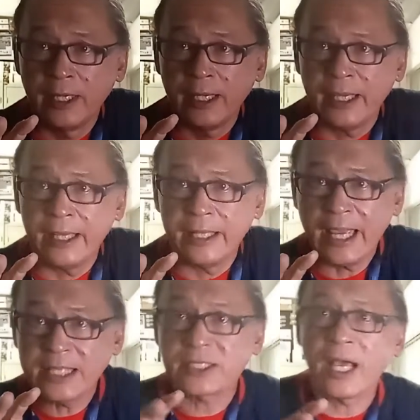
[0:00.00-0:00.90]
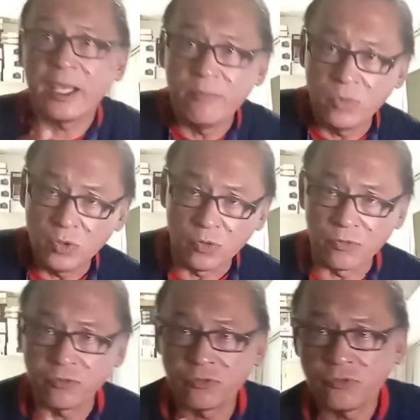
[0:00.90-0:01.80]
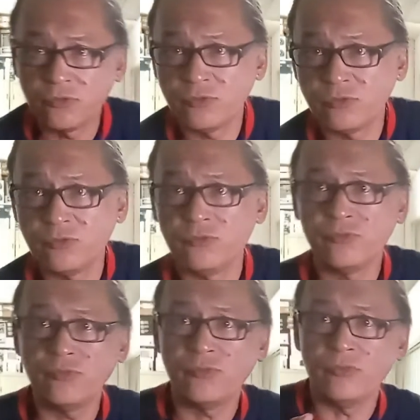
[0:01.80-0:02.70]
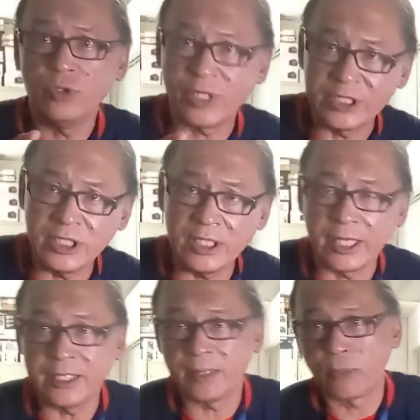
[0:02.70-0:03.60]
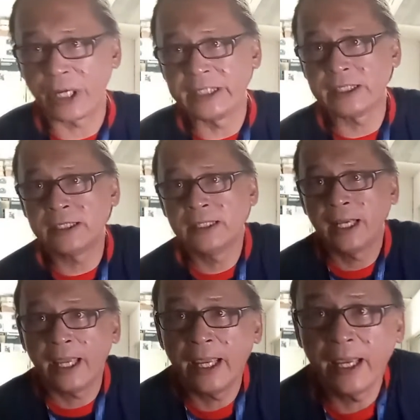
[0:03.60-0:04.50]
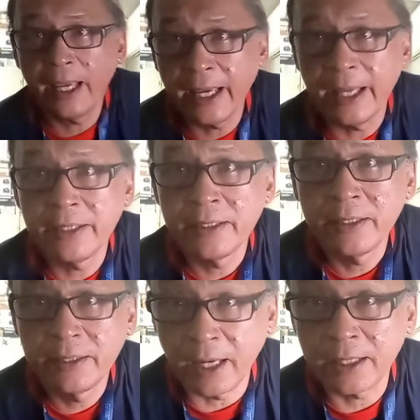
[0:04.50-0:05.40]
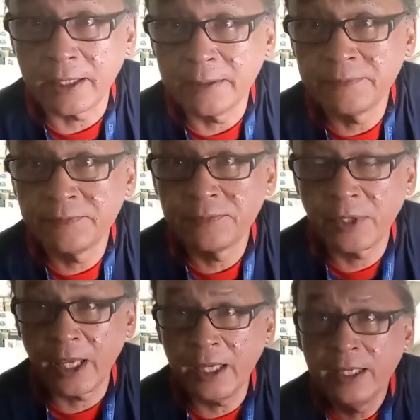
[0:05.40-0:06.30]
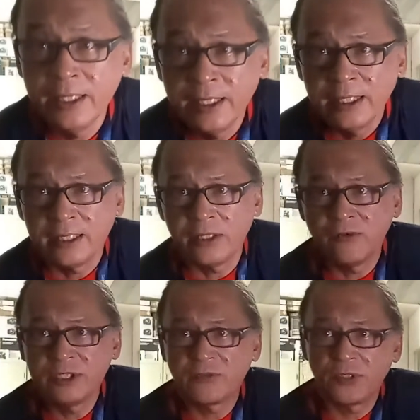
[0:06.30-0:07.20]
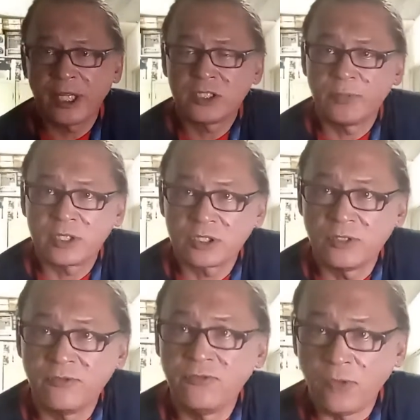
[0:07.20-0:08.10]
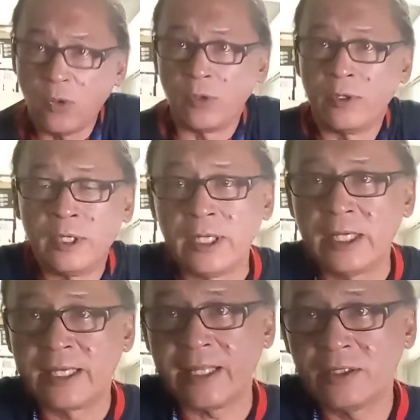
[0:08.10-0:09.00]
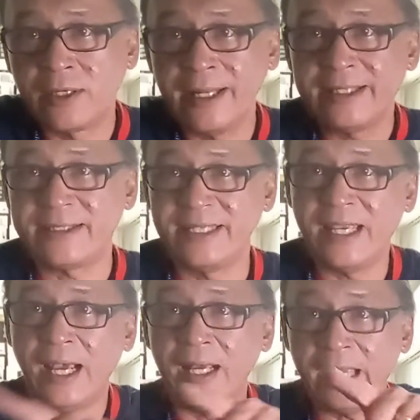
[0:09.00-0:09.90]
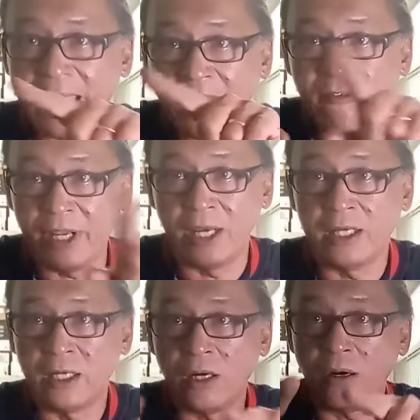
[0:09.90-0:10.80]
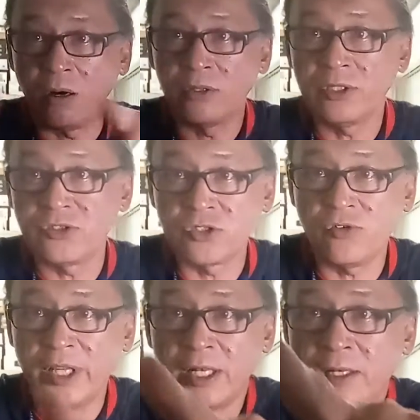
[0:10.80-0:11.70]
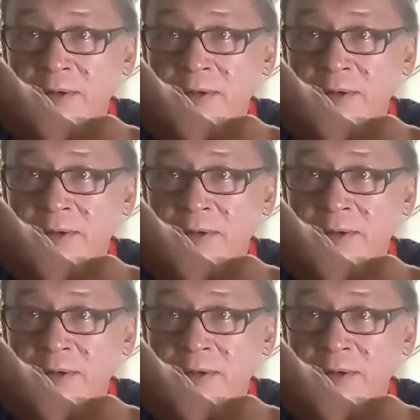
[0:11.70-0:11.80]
And as I move, you can see it getting brighter and darker. Okay, now the reason for that is because the phone calculates the area on the screen.